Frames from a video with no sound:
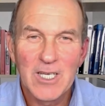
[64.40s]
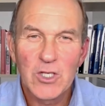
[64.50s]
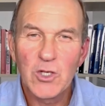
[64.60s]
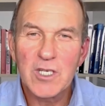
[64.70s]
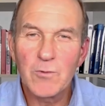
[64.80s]

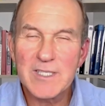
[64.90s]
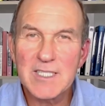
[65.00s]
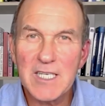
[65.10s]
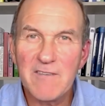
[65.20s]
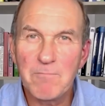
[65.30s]
you can
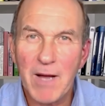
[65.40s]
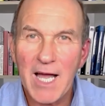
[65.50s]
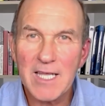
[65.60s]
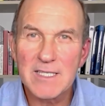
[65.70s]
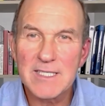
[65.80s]
receive
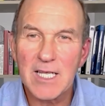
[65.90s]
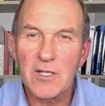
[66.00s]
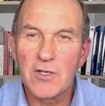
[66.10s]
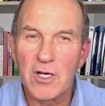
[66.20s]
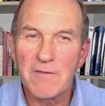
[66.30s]
buy and
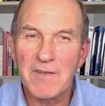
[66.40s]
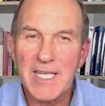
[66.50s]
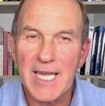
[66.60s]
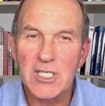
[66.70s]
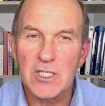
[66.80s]
sell
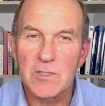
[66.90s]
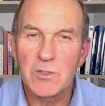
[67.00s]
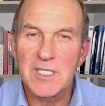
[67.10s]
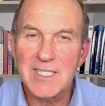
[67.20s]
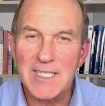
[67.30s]
notifications
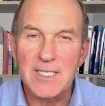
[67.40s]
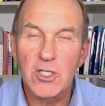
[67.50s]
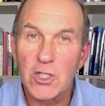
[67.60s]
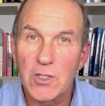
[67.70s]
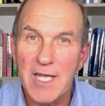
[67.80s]
which are
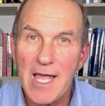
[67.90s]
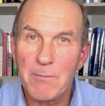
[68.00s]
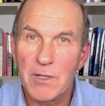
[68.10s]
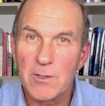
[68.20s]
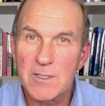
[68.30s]
sent to an
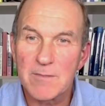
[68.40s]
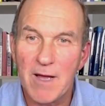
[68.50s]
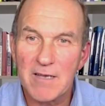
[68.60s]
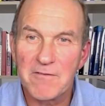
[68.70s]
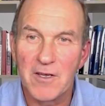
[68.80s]
app on your
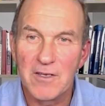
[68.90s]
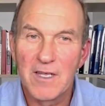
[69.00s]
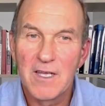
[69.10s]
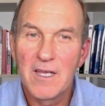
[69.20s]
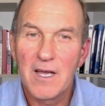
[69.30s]
smartphone
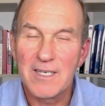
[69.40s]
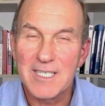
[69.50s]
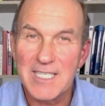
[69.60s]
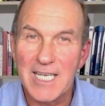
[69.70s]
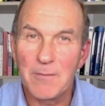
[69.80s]
on a
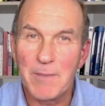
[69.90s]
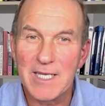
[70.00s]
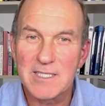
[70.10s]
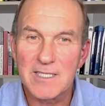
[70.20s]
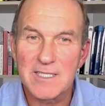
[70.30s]
daily
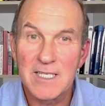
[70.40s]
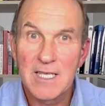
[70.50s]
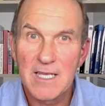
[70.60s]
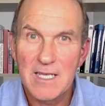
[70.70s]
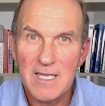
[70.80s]
basis,
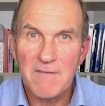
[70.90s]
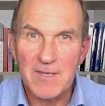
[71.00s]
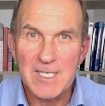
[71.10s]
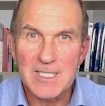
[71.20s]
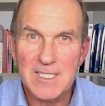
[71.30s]
if
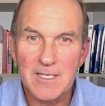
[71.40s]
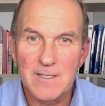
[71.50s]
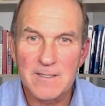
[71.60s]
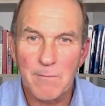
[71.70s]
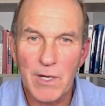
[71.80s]
any
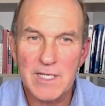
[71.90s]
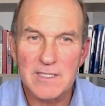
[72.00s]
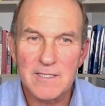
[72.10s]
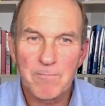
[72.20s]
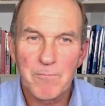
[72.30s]
signals are
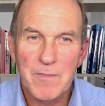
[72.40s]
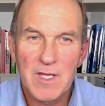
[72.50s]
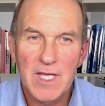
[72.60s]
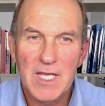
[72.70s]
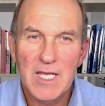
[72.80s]
present.
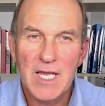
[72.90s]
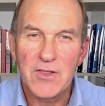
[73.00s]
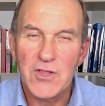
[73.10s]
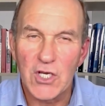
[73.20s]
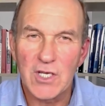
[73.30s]

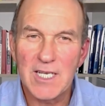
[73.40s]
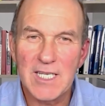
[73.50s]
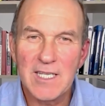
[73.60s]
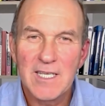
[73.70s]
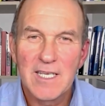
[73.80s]
And
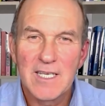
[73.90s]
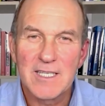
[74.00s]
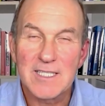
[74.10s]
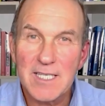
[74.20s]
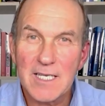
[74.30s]
thirdly,
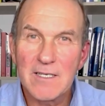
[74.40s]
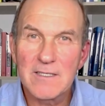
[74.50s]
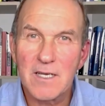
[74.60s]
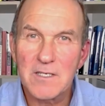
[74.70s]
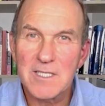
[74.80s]
the
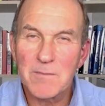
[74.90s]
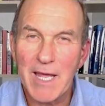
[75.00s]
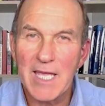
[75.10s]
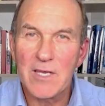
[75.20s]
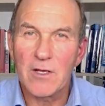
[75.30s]
signals are displayed on